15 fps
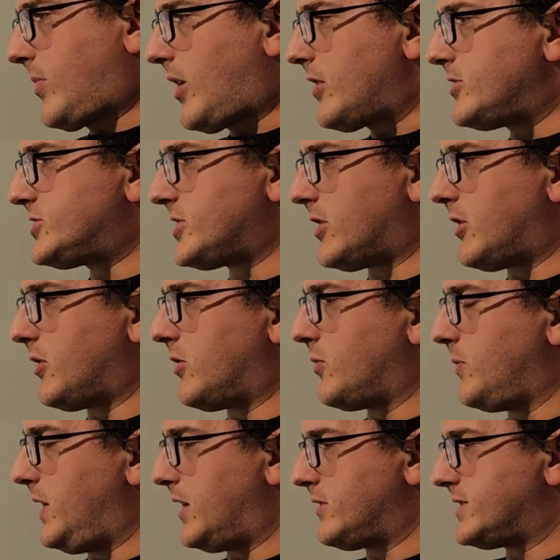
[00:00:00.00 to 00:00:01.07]
So
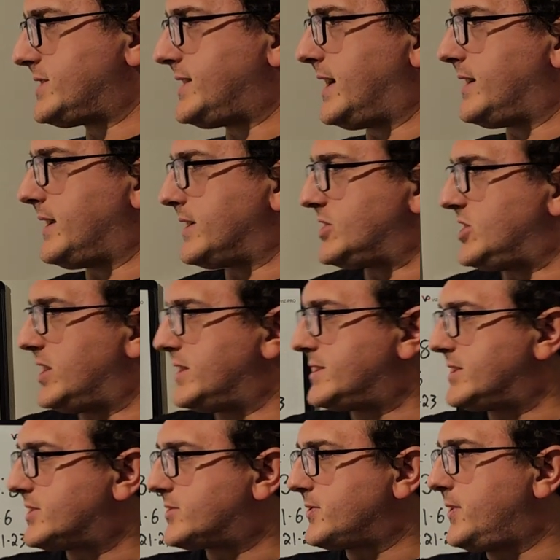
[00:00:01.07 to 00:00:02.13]
we understand that
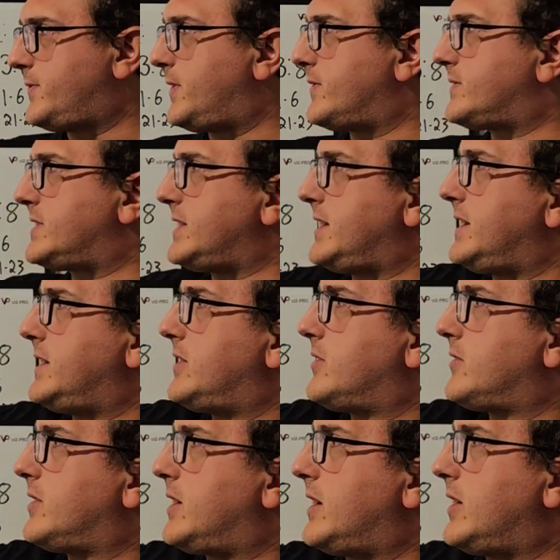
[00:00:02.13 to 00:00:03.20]
Genesis 3:15,
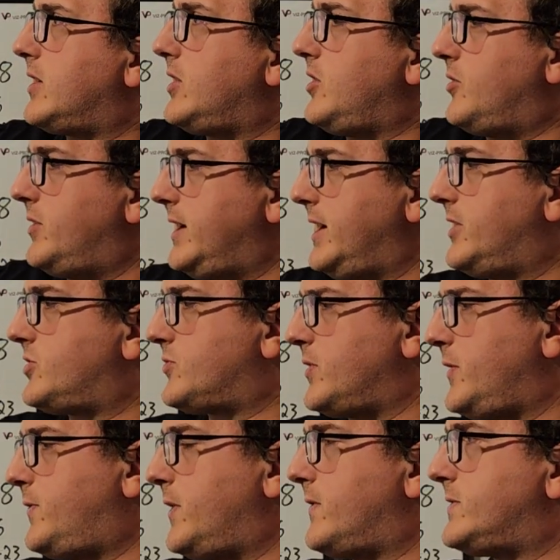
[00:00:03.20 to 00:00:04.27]
you need
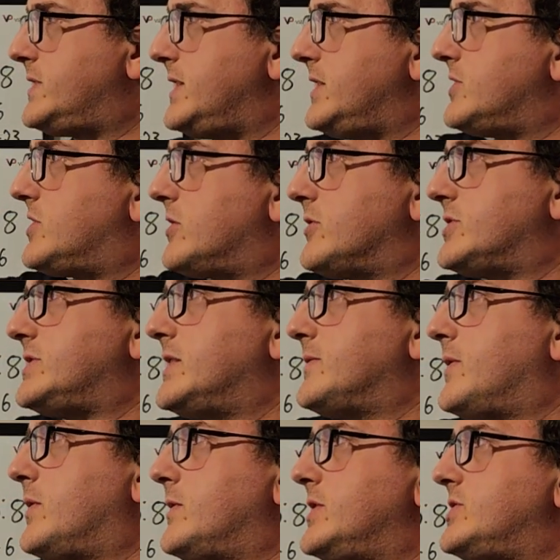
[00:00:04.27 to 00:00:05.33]
3:15 to understand
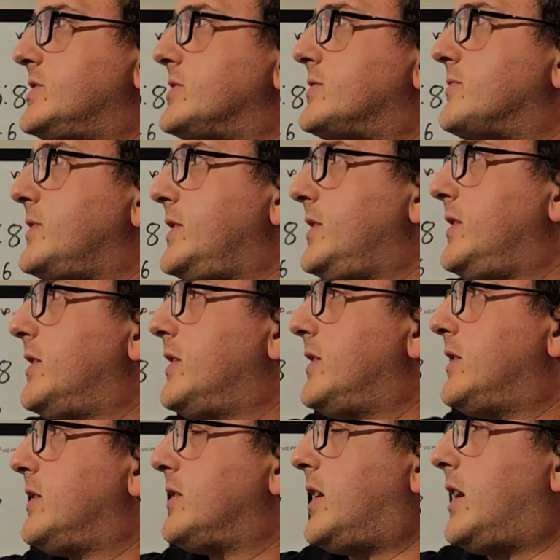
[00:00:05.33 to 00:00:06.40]
Revelation 3,
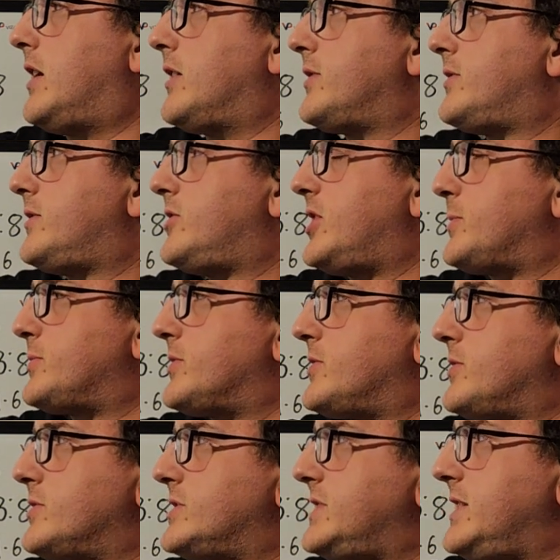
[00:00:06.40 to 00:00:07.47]
chapter
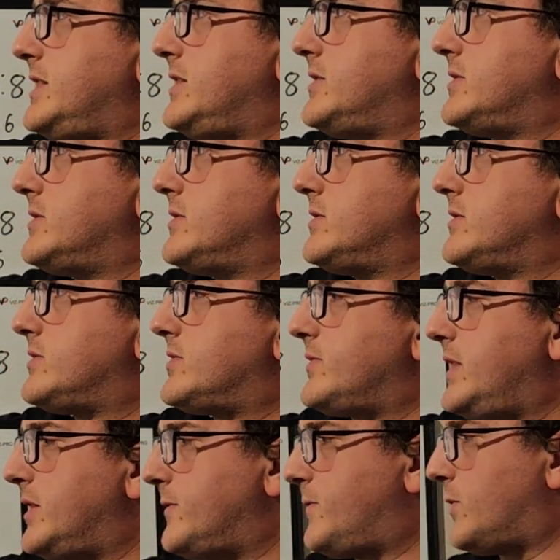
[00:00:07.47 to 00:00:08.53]
13,
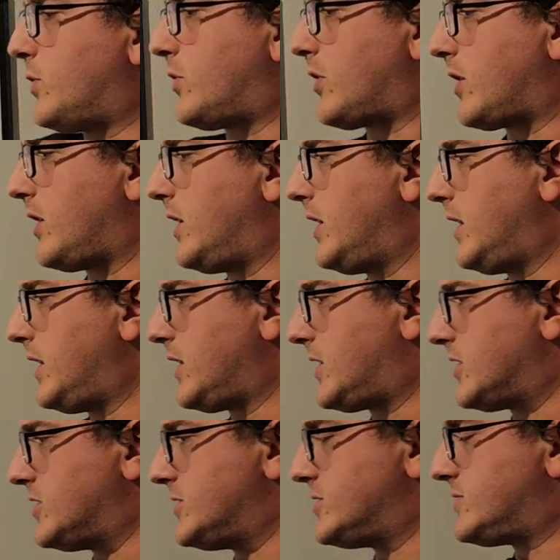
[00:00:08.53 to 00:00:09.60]
3 and 4,
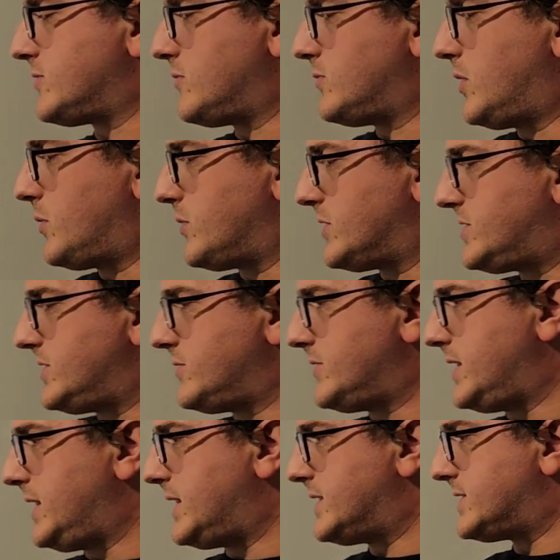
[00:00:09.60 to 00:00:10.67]
because what we're
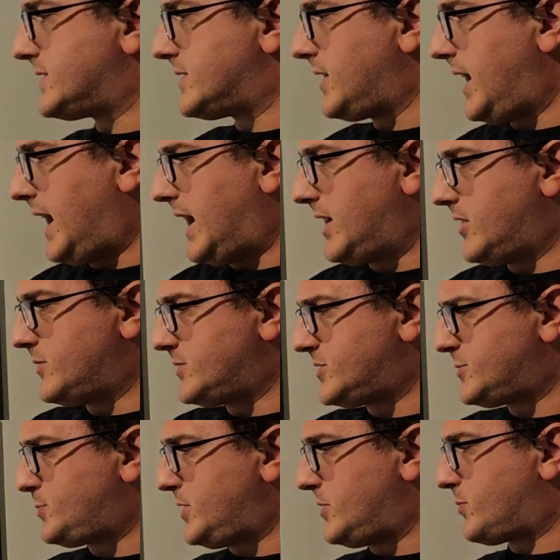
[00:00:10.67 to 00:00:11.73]
doing is Adam's
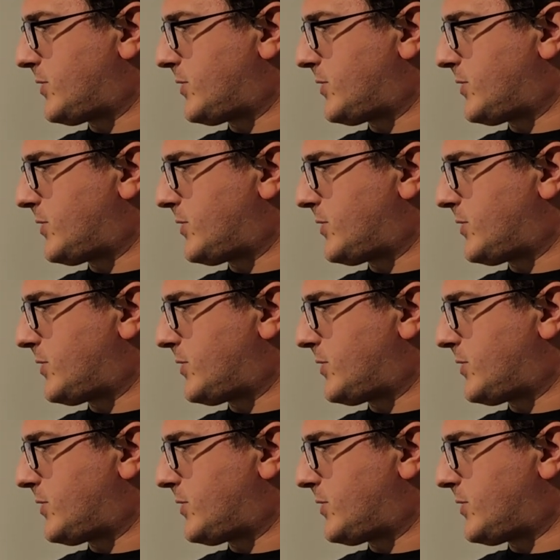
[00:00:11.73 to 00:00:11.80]
being